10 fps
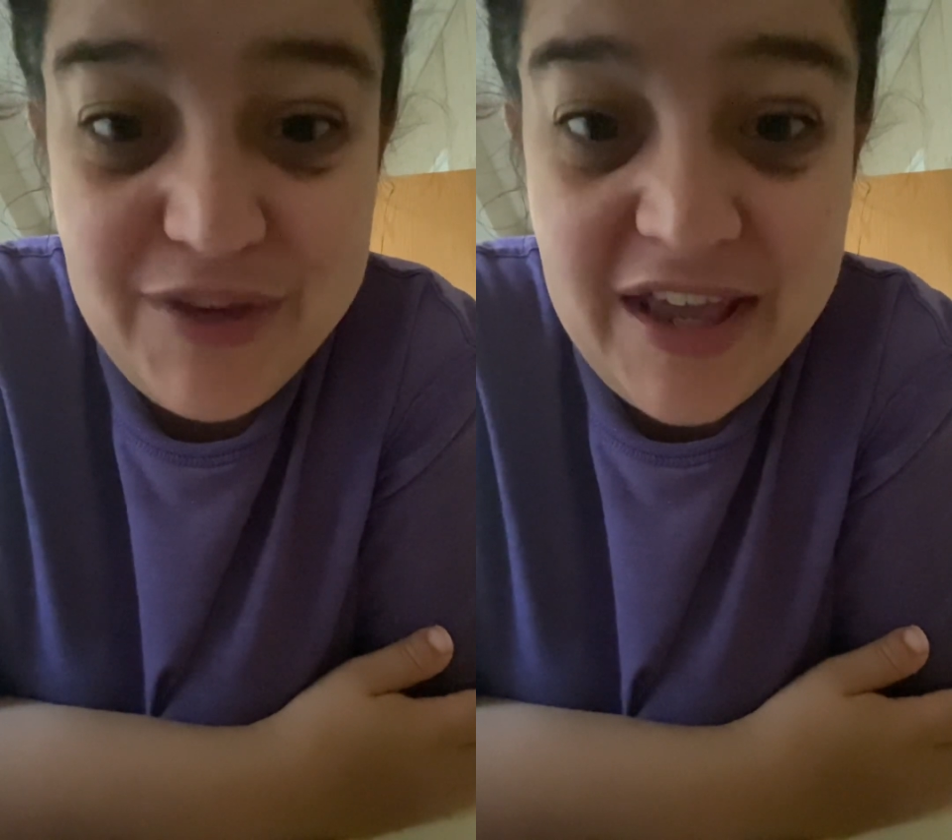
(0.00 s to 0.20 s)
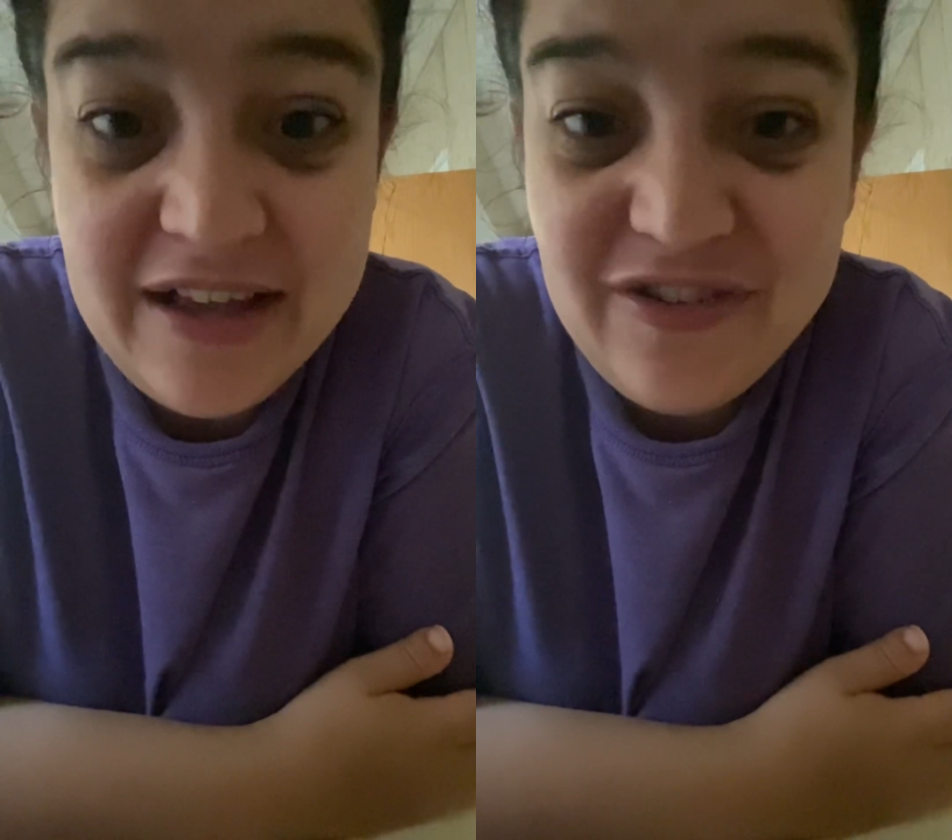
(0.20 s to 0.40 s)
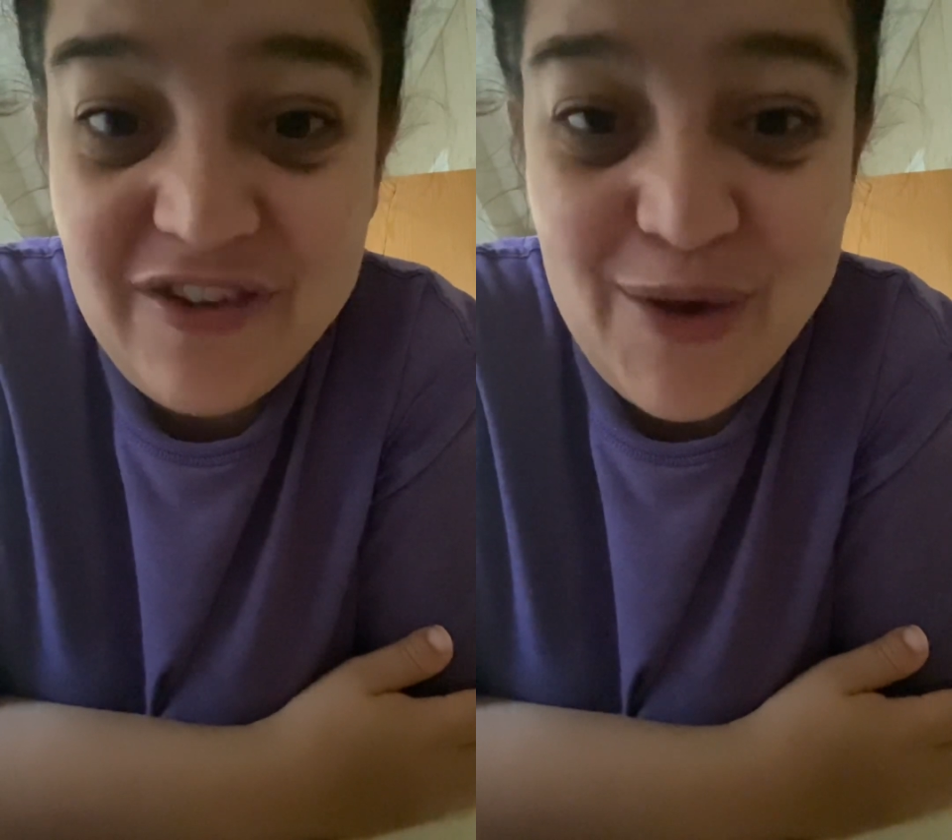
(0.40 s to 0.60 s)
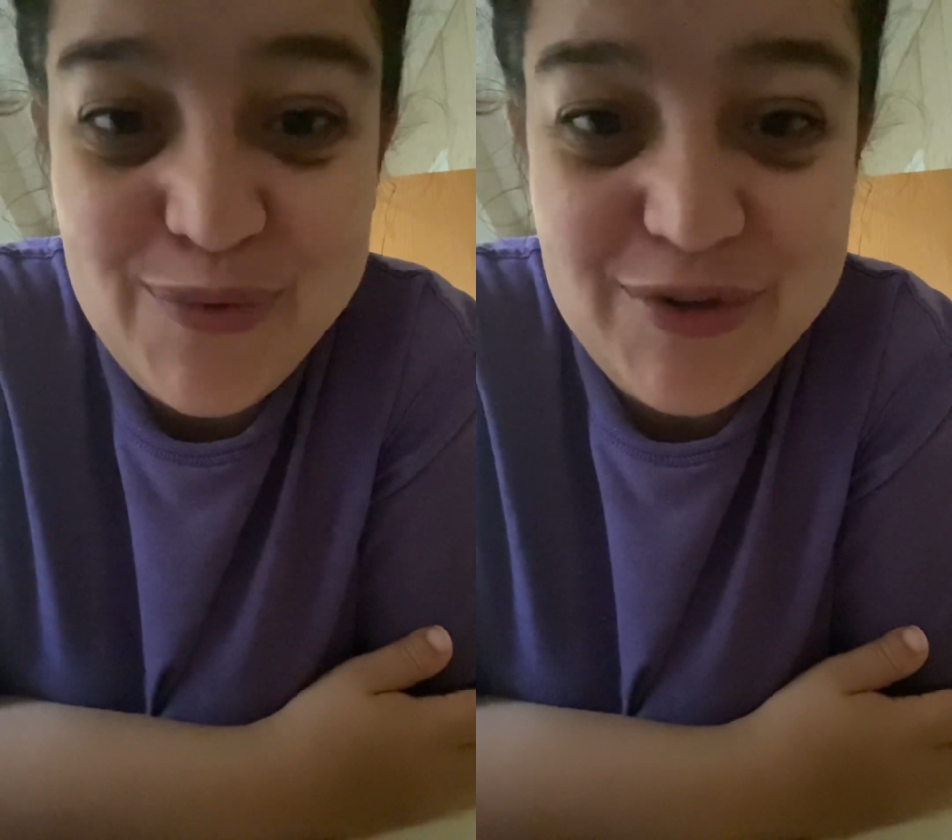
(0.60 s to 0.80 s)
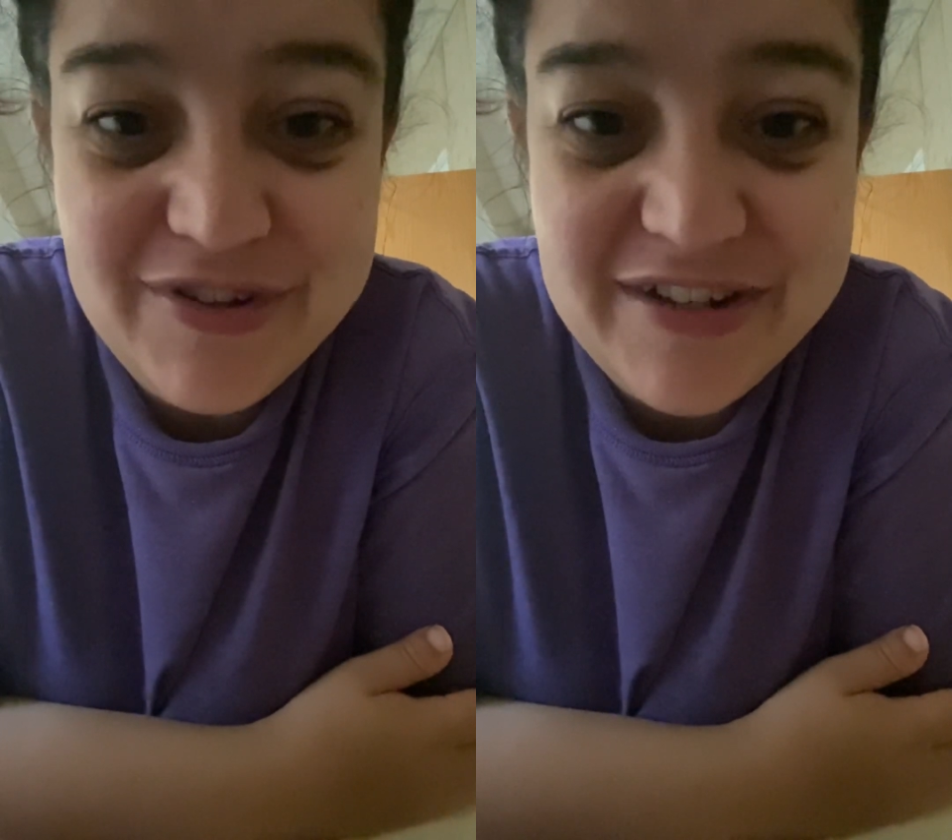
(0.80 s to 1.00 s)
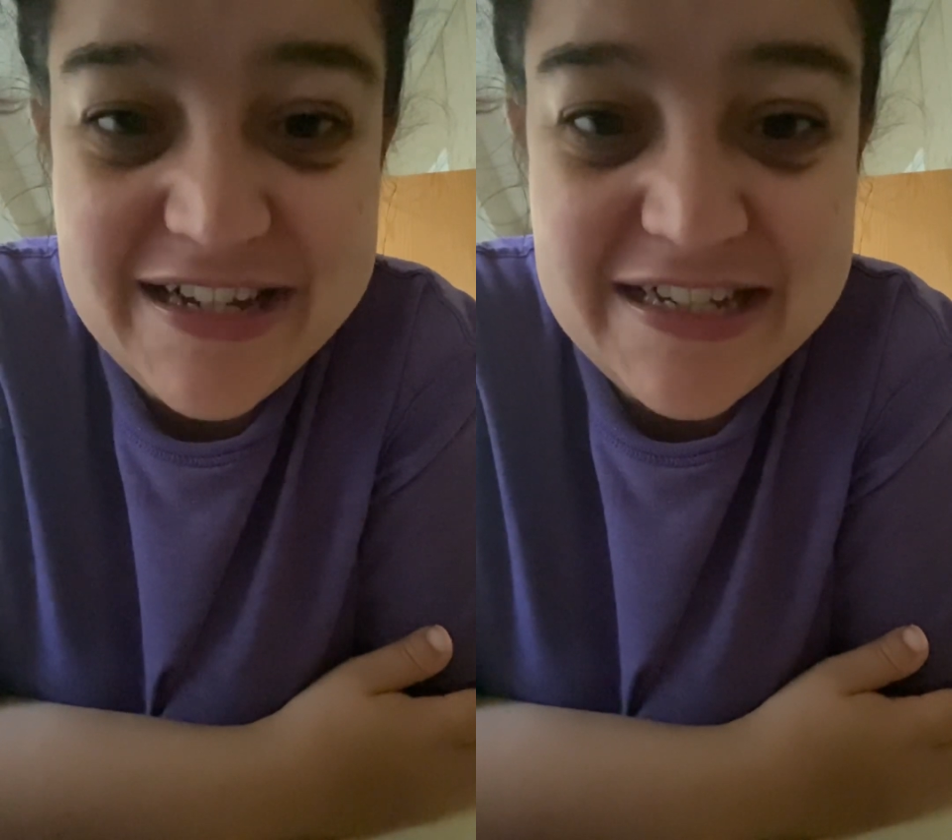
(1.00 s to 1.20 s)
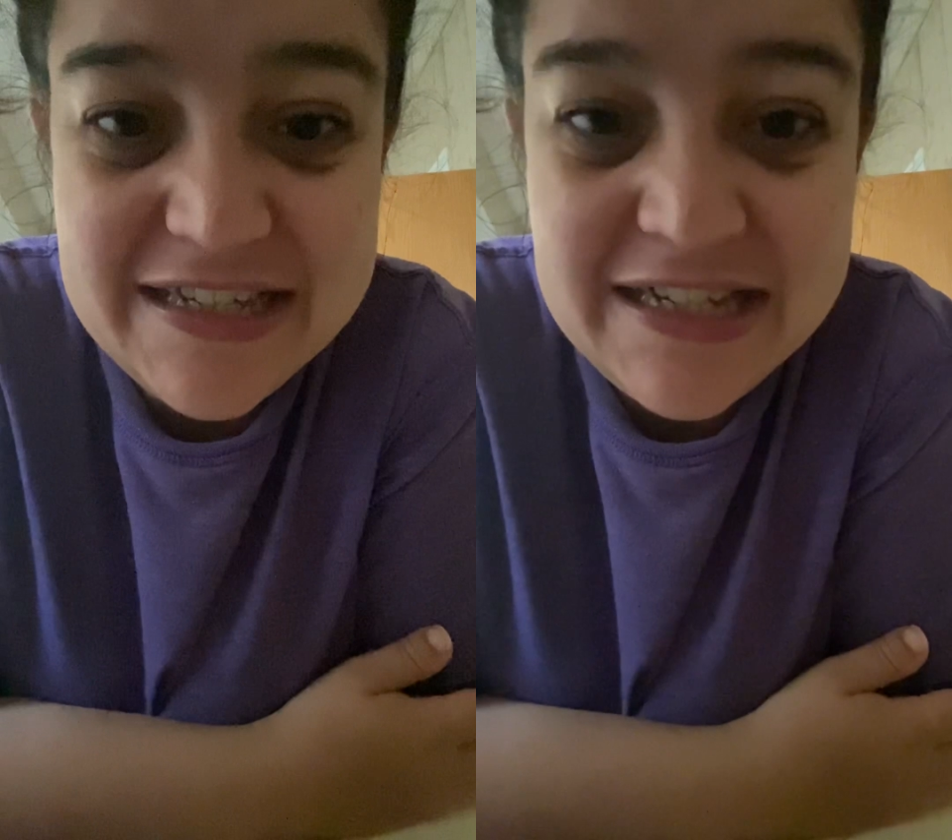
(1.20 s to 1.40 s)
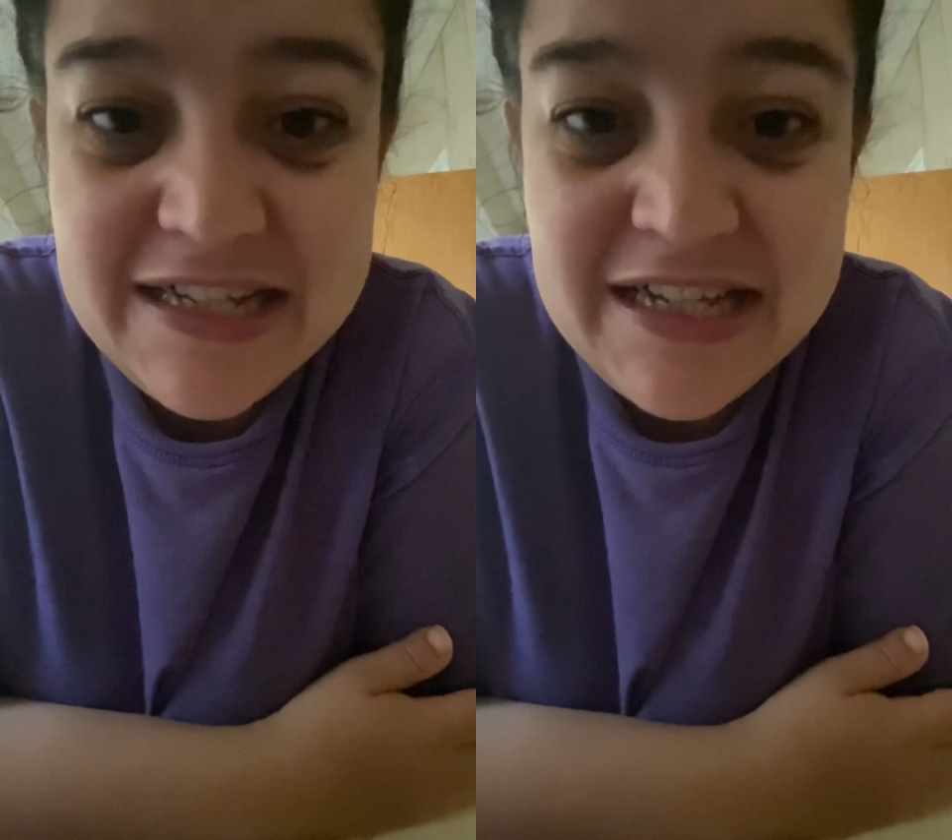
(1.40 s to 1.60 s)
take a shower and